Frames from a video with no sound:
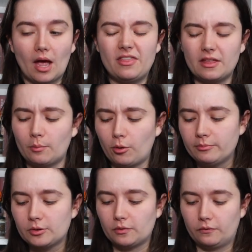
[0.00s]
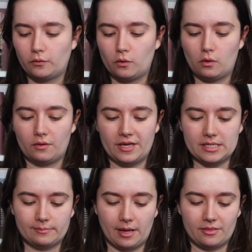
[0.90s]
I think the prompt for
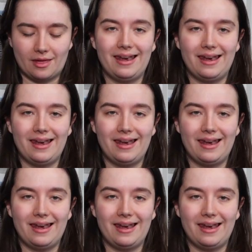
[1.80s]
this month,